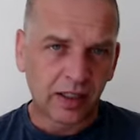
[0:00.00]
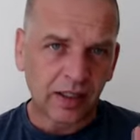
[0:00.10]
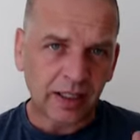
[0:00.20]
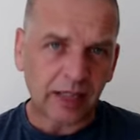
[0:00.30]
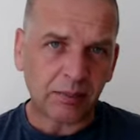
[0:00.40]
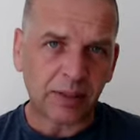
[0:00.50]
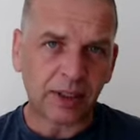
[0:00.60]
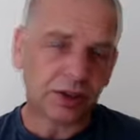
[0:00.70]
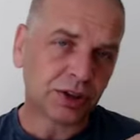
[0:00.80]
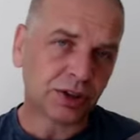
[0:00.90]
That
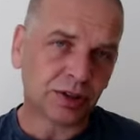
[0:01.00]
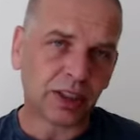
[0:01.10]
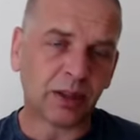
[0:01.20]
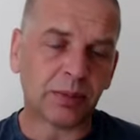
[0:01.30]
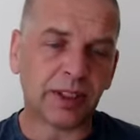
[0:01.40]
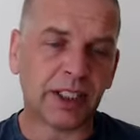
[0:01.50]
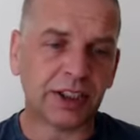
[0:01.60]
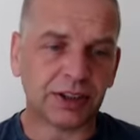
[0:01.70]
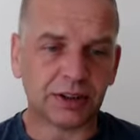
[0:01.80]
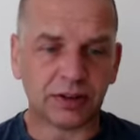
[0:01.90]
punch or
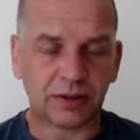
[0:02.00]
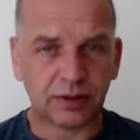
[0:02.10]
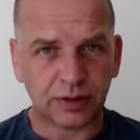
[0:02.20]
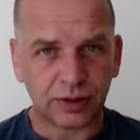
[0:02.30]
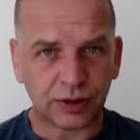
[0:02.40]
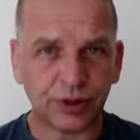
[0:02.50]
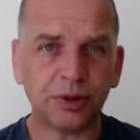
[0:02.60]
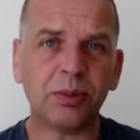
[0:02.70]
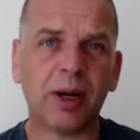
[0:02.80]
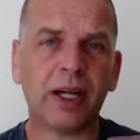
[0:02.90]
combination, you
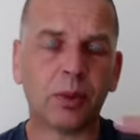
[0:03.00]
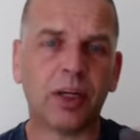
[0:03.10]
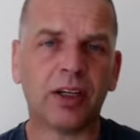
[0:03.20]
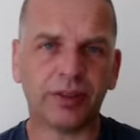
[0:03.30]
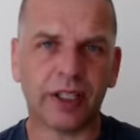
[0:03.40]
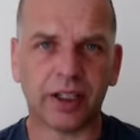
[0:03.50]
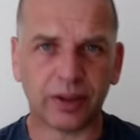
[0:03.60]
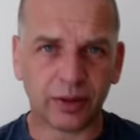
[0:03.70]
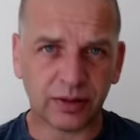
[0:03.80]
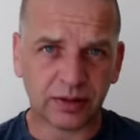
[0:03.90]
may well know,
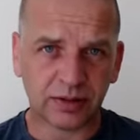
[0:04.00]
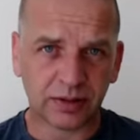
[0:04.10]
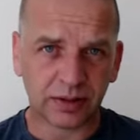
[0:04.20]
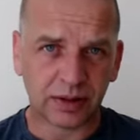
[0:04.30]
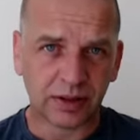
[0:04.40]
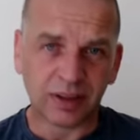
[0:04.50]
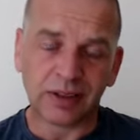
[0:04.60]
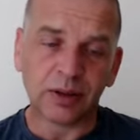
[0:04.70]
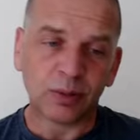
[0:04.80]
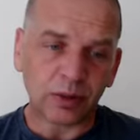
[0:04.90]

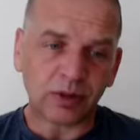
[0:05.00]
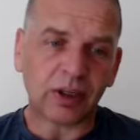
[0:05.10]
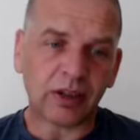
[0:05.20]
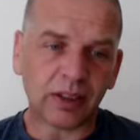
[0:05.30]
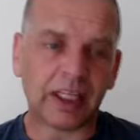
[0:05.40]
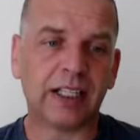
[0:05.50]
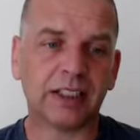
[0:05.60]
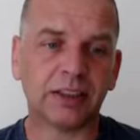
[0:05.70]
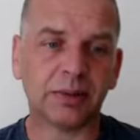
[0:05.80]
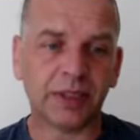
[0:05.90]
will not
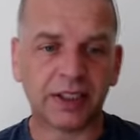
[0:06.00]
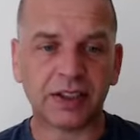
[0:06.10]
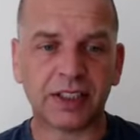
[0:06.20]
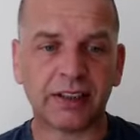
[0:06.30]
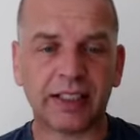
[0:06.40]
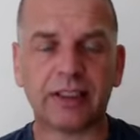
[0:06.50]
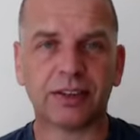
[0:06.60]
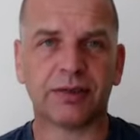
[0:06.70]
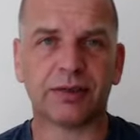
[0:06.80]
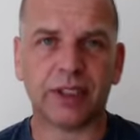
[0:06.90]
land because they're out
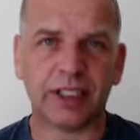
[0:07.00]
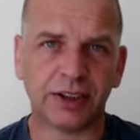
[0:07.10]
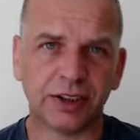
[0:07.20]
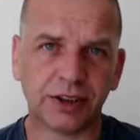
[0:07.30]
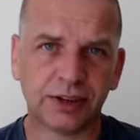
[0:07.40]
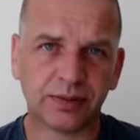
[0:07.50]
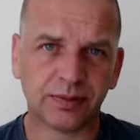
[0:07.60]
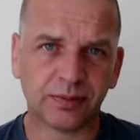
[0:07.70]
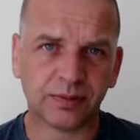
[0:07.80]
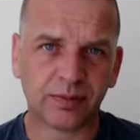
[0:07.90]
of range.
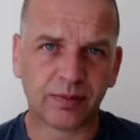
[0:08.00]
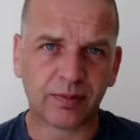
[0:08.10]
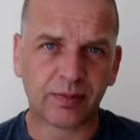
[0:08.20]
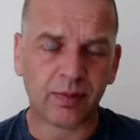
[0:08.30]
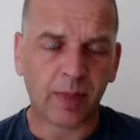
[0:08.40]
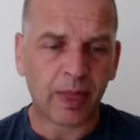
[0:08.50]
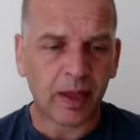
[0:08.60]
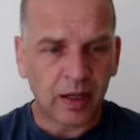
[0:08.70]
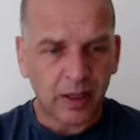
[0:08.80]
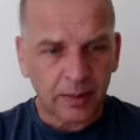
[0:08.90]

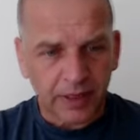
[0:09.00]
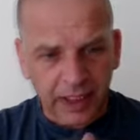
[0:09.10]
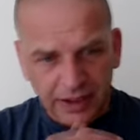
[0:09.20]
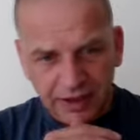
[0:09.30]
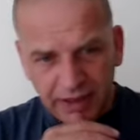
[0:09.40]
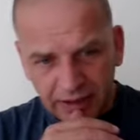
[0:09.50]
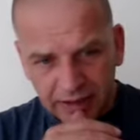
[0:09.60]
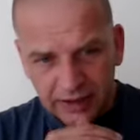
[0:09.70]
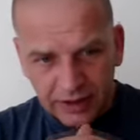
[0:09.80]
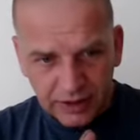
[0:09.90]
But as they
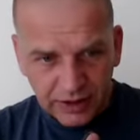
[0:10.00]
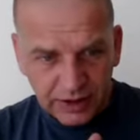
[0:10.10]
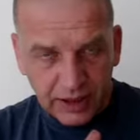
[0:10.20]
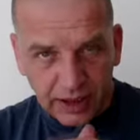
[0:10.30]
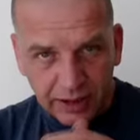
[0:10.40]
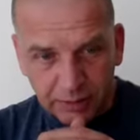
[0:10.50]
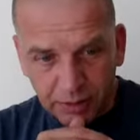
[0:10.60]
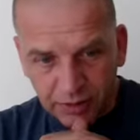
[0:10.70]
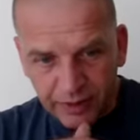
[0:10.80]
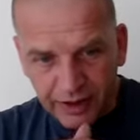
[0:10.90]
slightly
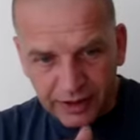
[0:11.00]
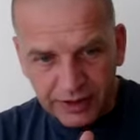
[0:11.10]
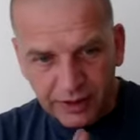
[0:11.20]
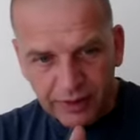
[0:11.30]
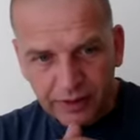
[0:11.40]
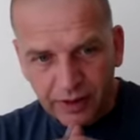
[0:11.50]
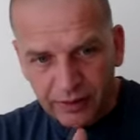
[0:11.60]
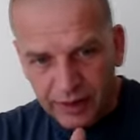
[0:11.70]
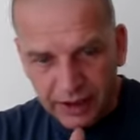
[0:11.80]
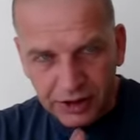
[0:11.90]
move in to throw
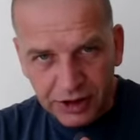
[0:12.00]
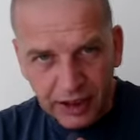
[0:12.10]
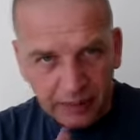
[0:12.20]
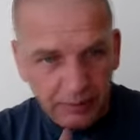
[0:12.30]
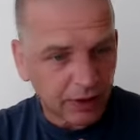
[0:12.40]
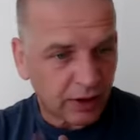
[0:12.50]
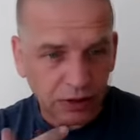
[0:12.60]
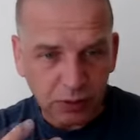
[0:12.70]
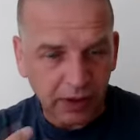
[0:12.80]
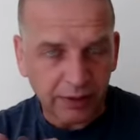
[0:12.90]
their jab, cross,
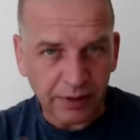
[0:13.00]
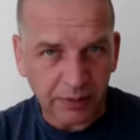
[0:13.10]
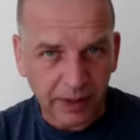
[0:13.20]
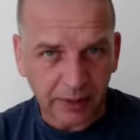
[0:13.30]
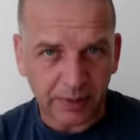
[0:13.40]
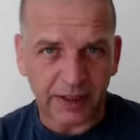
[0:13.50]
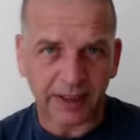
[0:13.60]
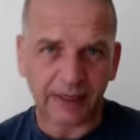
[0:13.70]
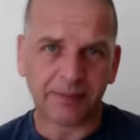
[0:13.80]
whatever it may be,